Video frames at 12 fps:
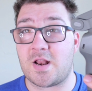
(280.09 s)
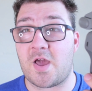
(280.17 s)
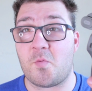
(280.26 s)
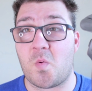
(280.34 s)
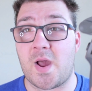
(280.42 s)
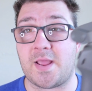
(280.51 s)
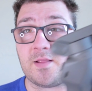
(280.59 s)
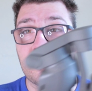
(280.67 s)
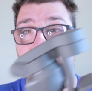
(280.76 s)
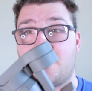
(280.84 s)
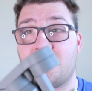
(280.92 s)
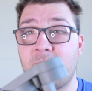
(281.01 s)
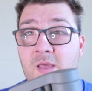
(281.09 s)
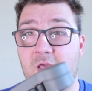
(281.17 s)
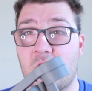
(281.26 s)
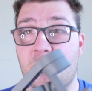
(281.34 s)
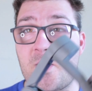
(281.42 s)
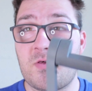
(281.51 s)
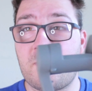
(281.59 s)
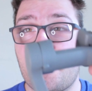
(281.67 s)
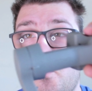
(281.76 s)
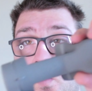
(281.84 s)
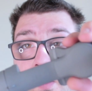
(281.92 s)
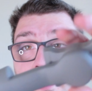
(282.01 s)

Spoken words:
lightweight, especially for what